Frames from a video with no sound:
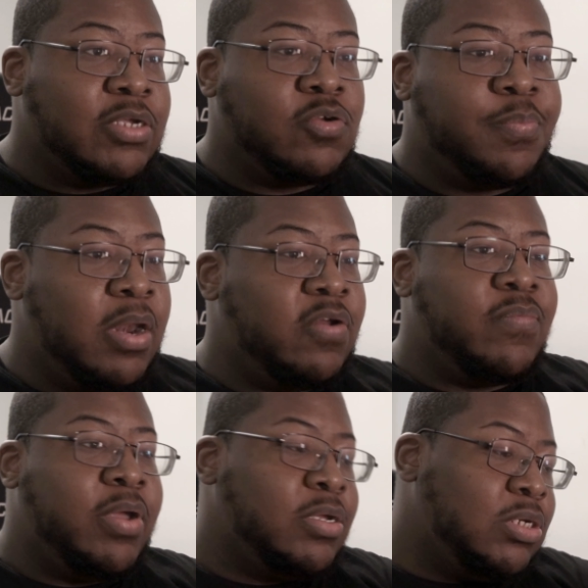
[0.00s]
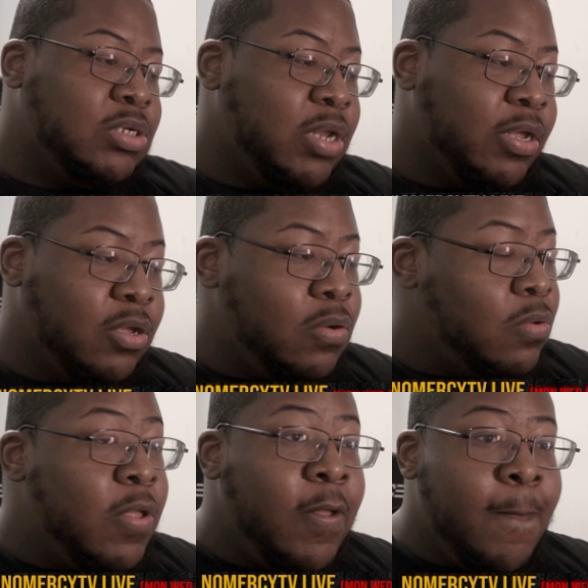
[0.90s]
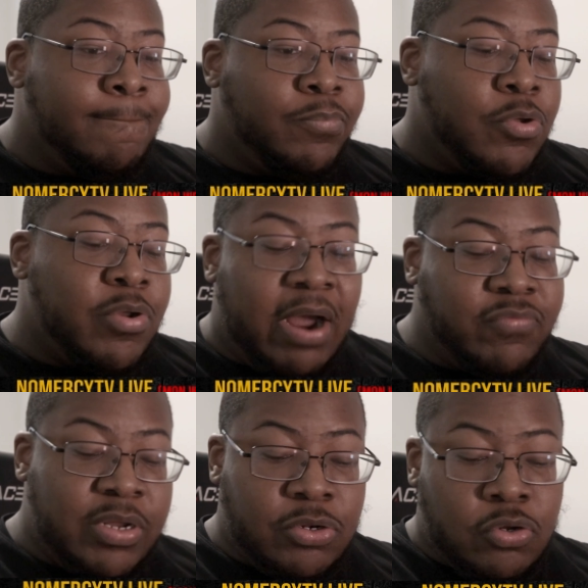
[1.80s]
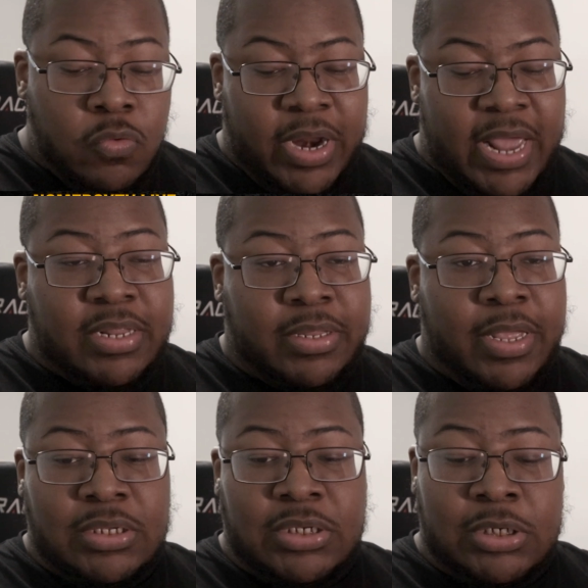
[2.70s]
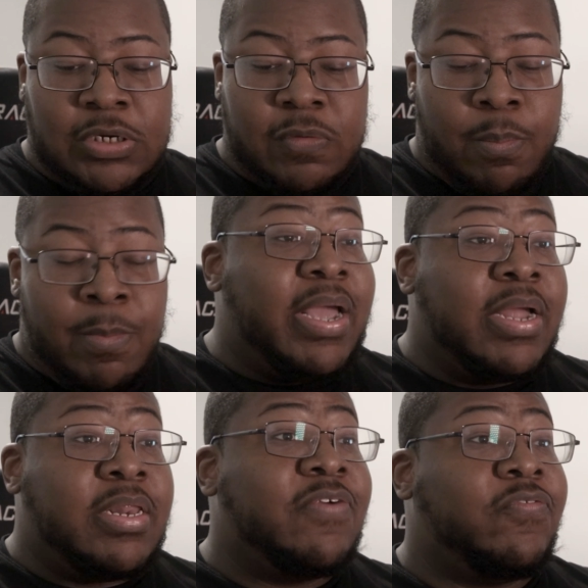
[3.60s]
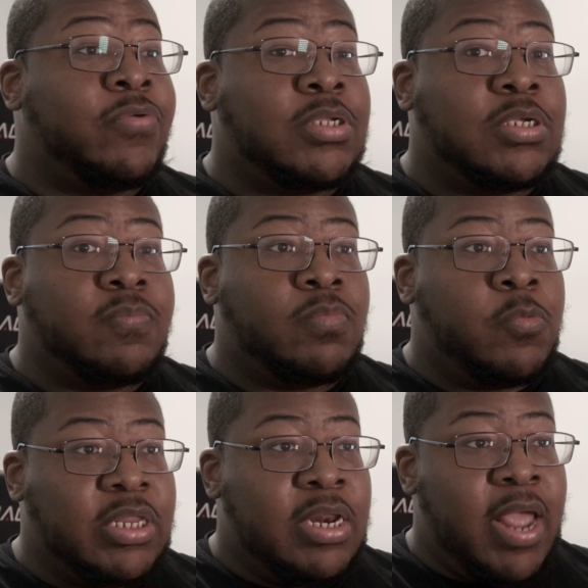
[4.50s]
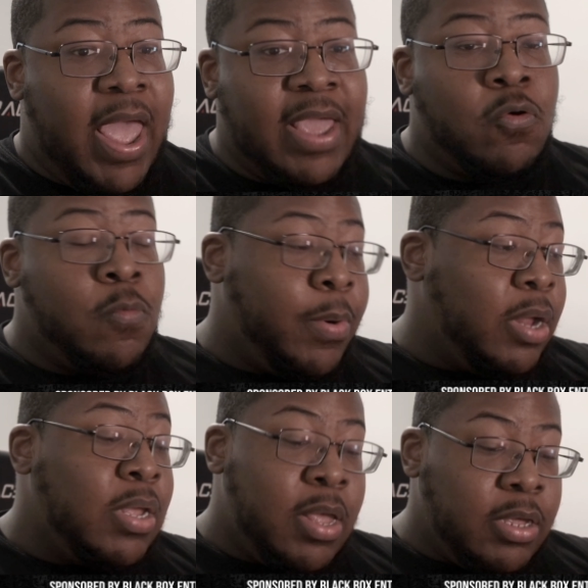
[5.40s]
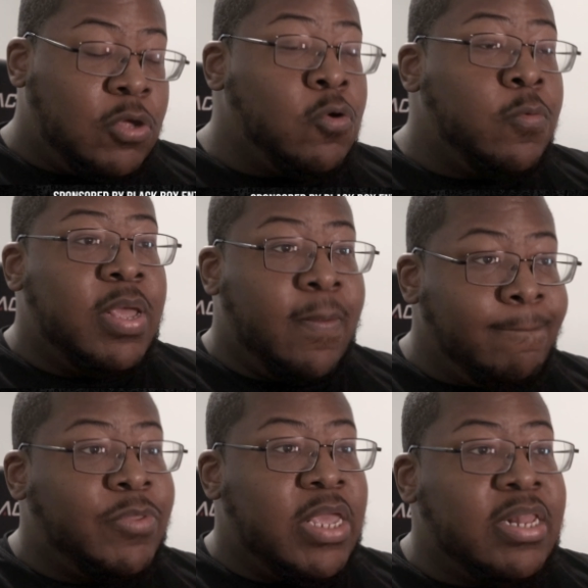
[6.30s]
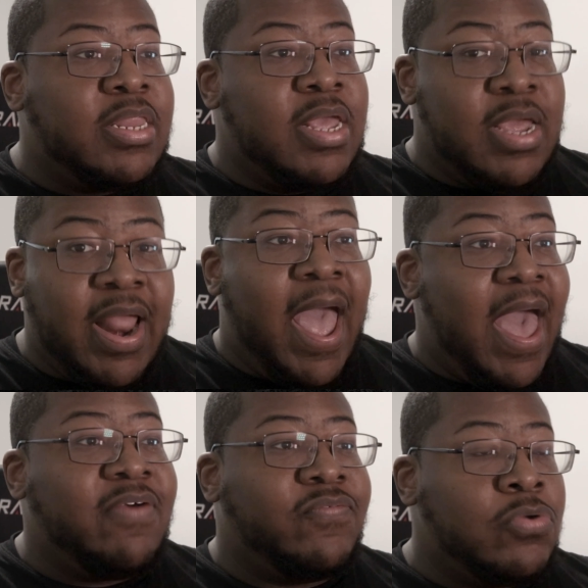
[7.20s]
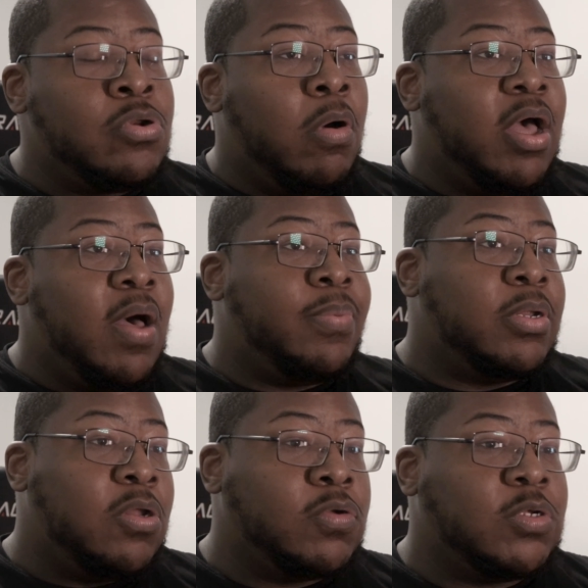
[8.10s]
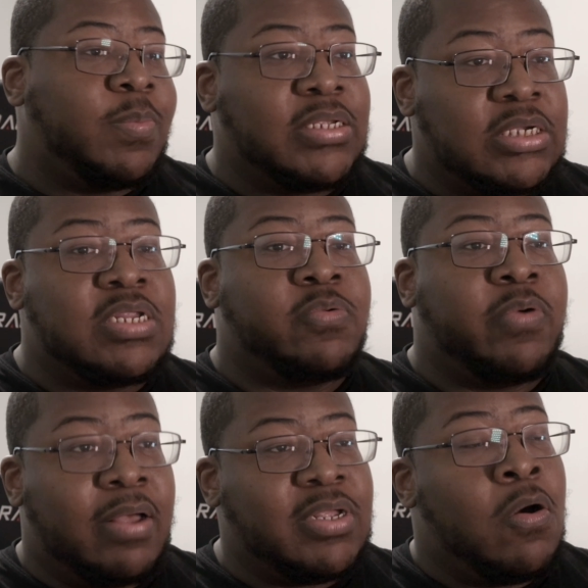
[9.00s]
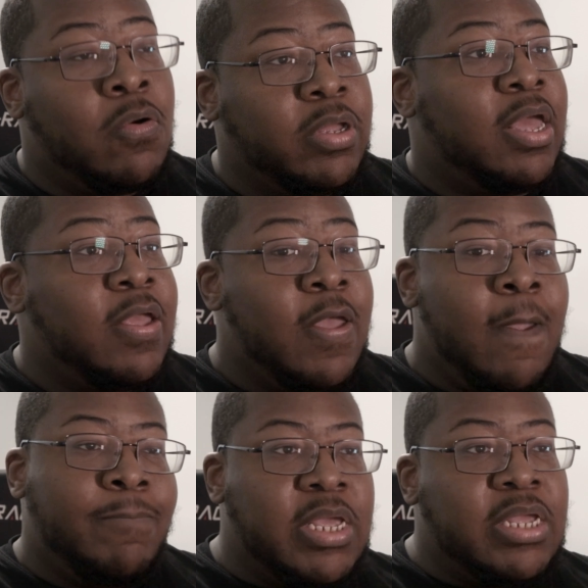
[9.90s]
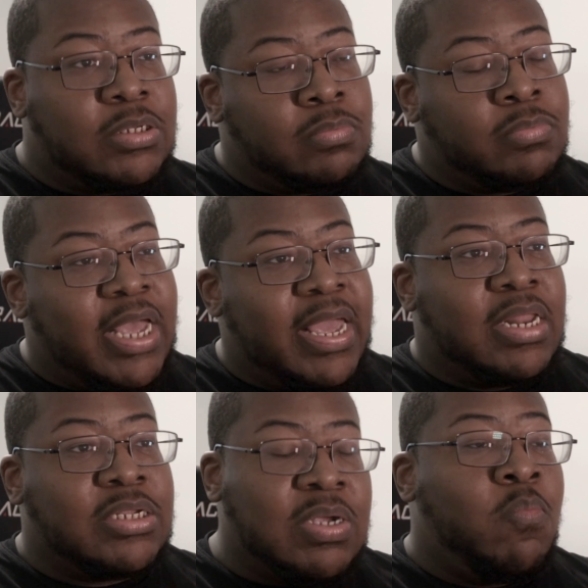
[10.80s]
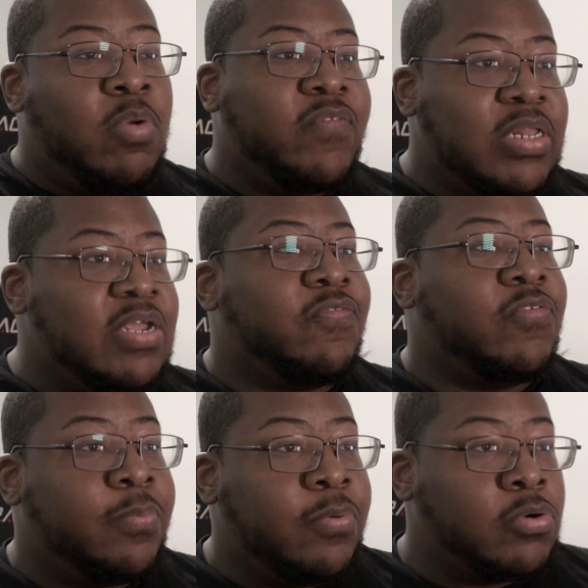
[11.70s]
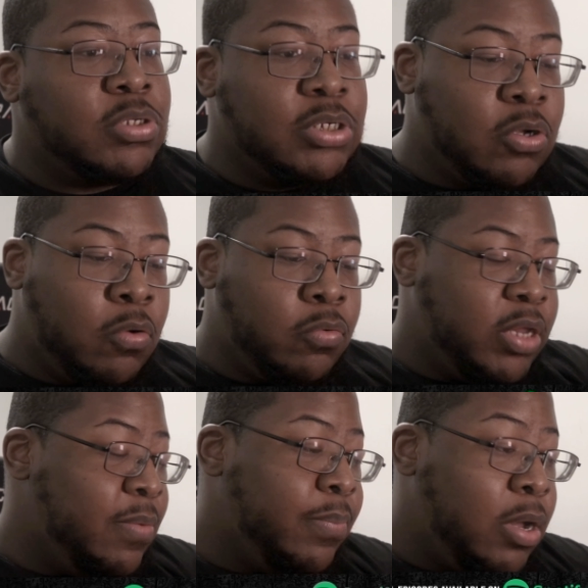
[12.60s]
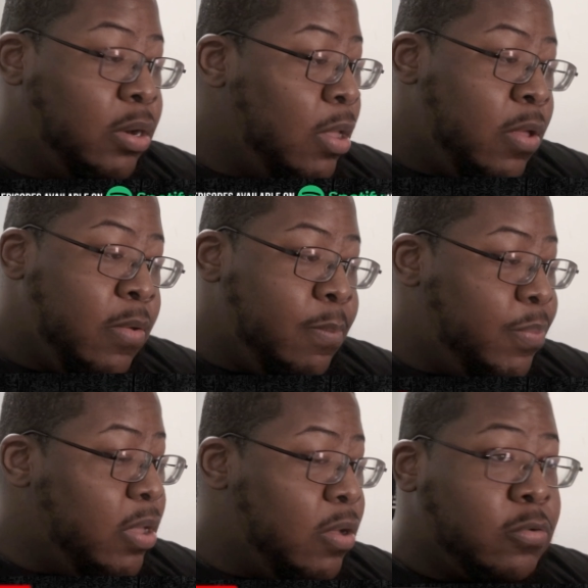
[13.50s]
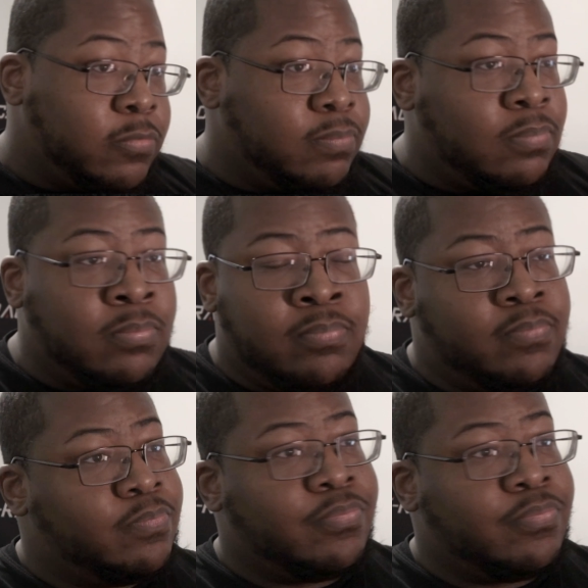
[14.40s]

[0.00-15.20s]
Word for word: repetitive, because it's just like, yo, you're not really doing anything to make a difference within the angle. But Quban, he did have, you know, a couple of dope spots in there where I was like, okay, he's taking somewhat of a different approach to this whole thing. But Bill, I